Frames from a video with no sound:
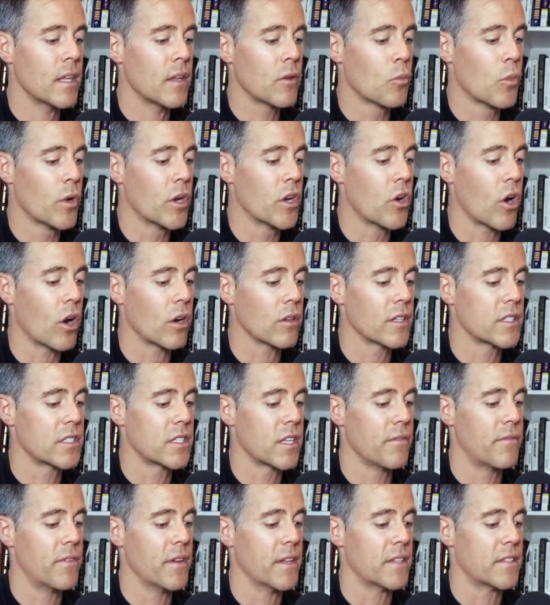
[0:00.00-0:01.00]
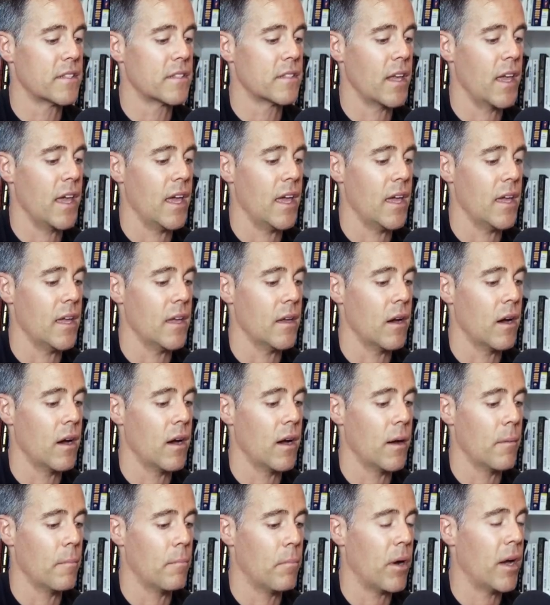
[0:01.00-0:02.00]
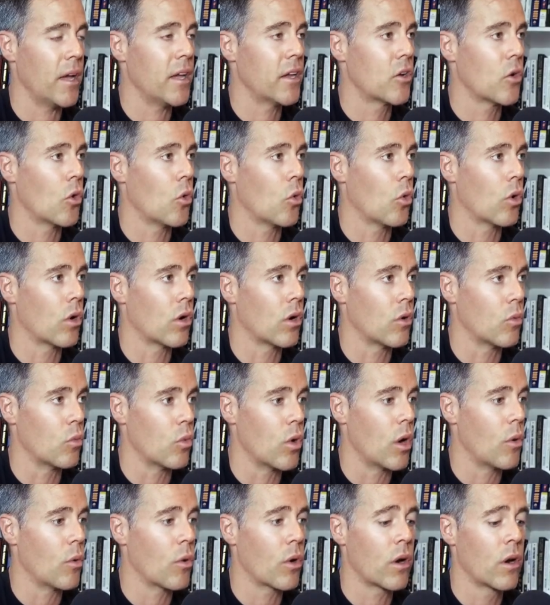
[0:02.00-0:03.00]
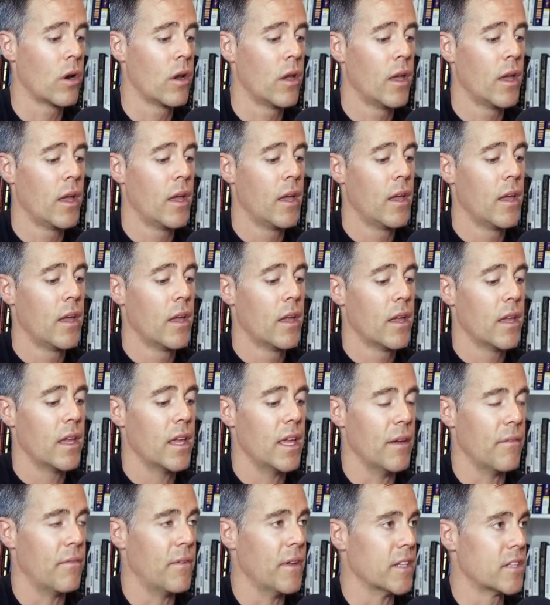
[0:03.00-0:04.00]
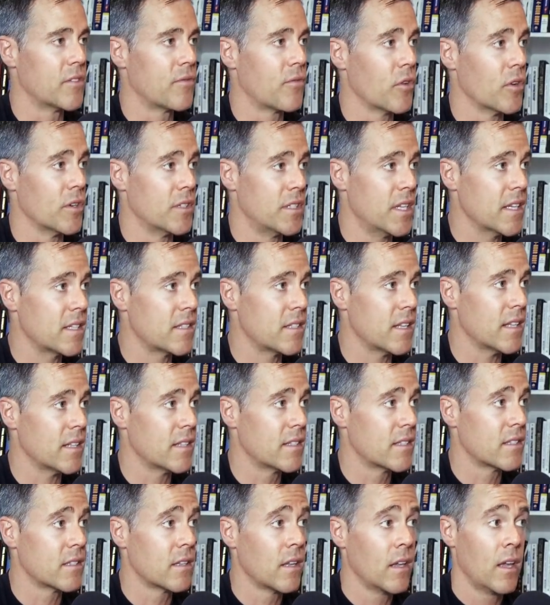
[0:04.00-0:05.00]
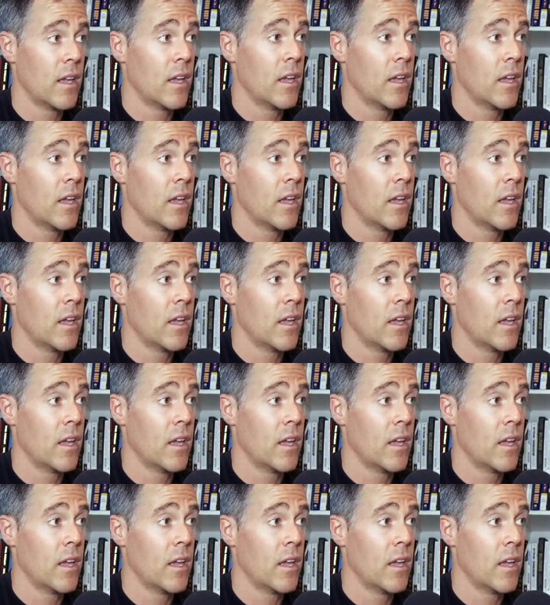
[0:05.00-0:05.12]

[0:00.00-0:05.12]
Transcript: Regardless if it's a uh, bike or a rower, if it's for distance,